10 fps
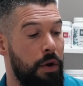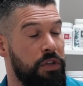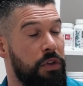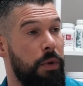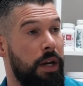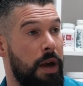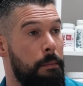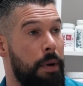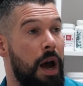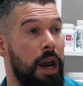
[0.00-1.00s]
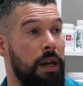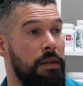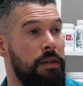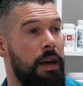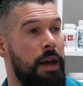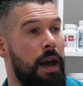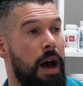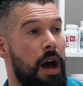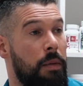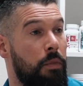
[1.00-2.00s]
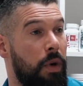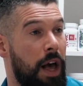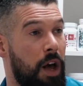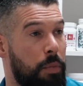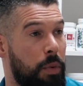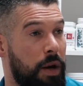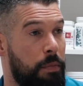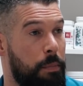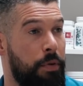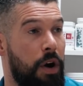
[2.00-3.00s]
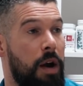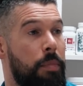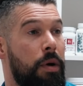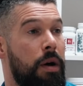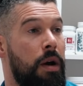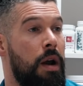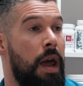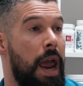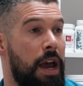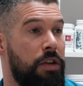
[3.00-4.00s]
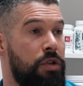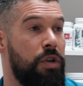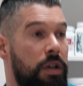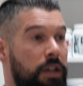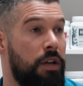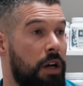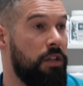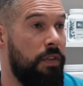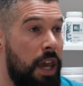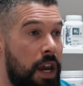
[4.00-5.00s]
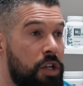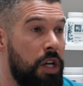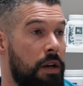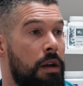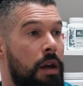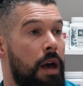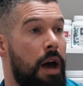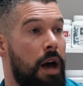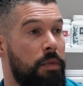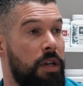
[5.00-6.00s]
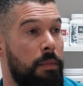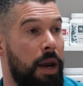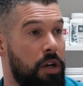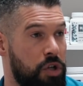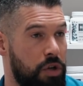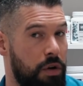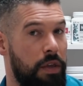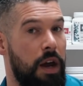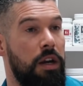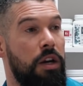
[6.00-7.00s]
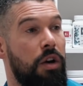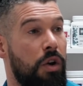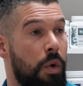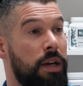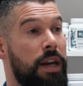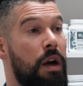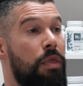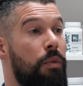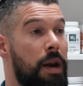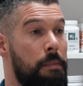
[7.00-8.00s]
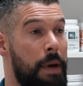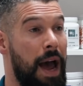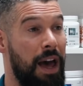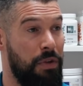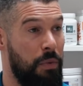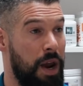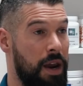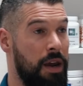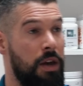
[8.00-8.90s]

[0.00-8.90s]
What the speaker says: those three combined will help with proper estrogen detoxification to make sure that you're going down the right pathway